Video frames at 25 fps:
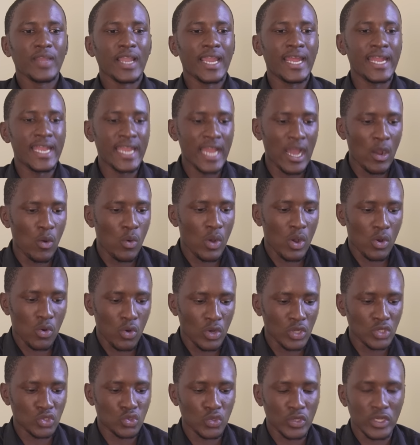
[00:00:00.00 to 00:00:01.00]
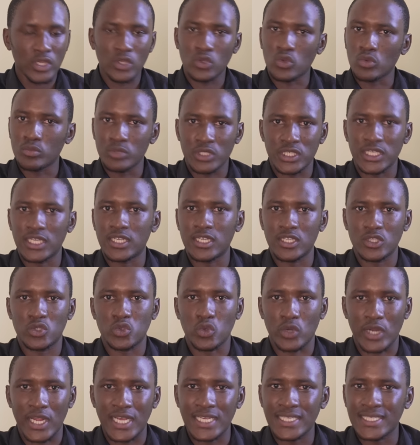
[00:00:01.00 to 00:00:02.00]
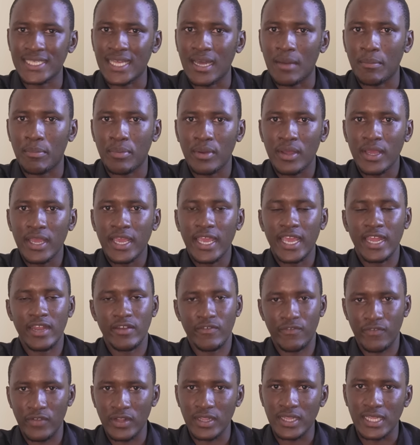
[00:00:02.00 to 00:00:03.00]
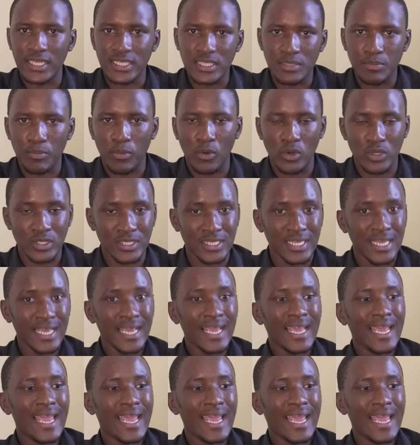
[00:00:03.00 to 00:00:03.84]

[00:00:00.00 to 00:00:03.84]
And now we're going to need Mshini to rise up and fill that spot.